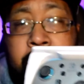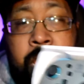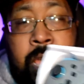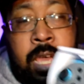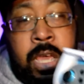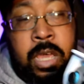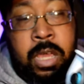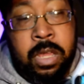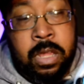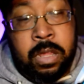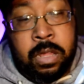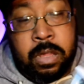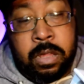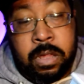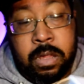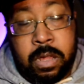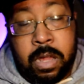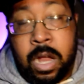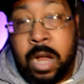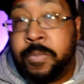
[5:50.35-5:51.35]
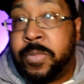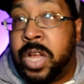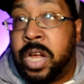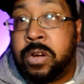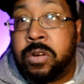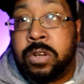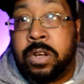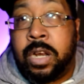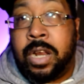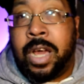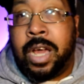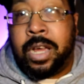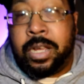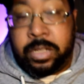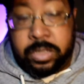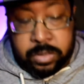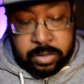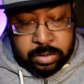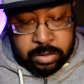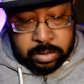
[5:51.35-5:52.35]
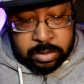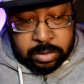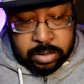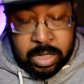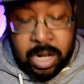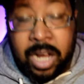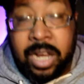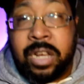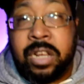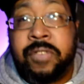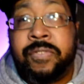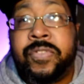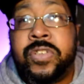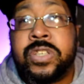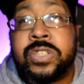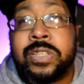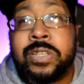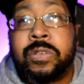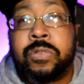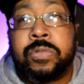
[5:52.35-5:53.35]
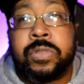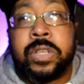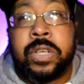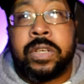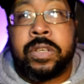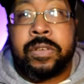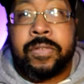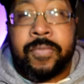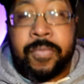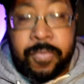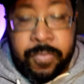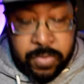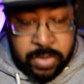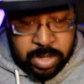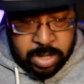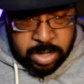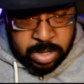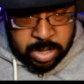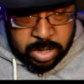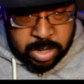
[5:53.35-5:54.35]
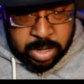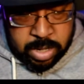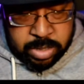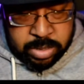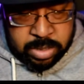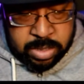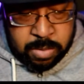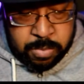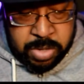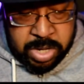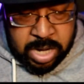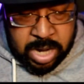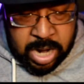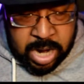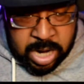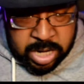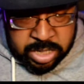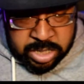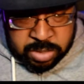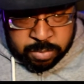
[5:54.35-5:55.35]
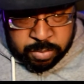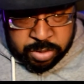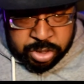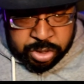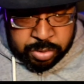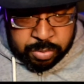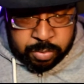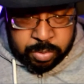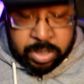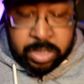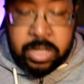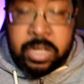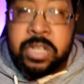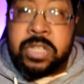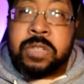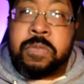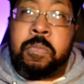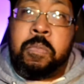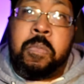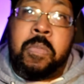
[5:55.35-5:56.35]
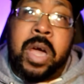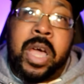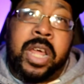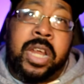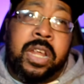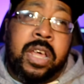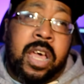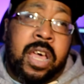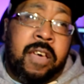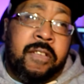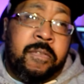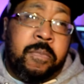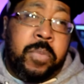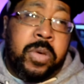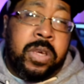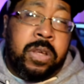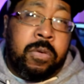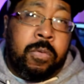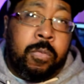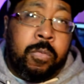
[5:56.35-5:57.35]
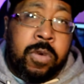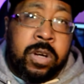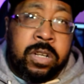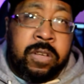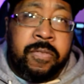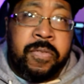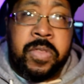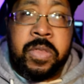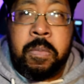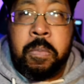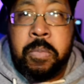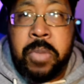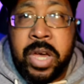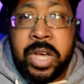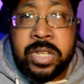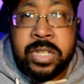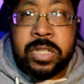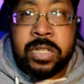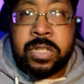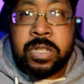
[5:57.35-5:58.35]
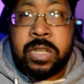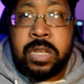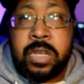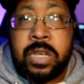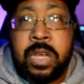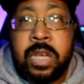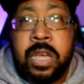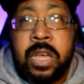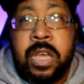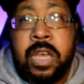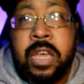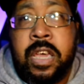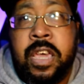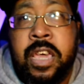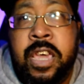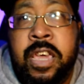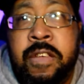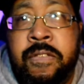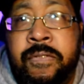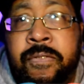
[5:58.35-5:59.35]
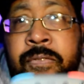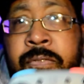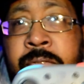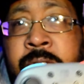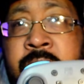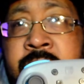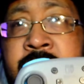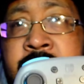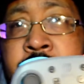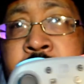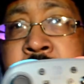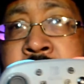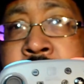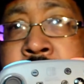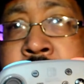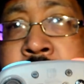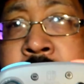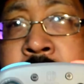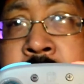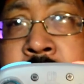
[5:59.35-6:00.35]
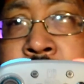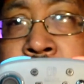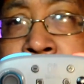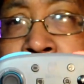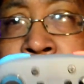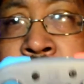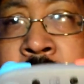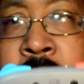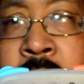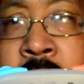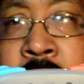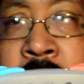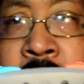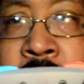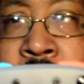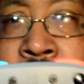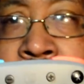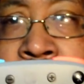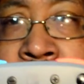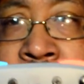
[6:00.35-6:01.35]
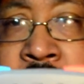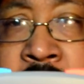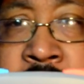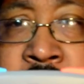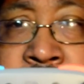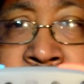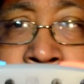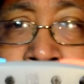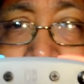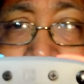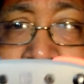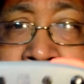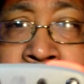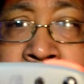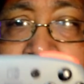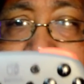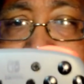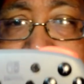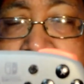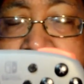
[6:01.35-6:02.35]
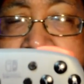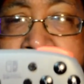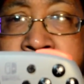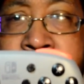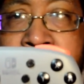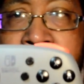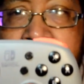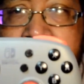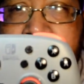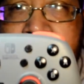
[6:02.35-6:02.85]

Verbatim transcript: And I'm not gonna lie, I love this little thing. To be honest with you, this might have been one of the best investments that I have made since I've had a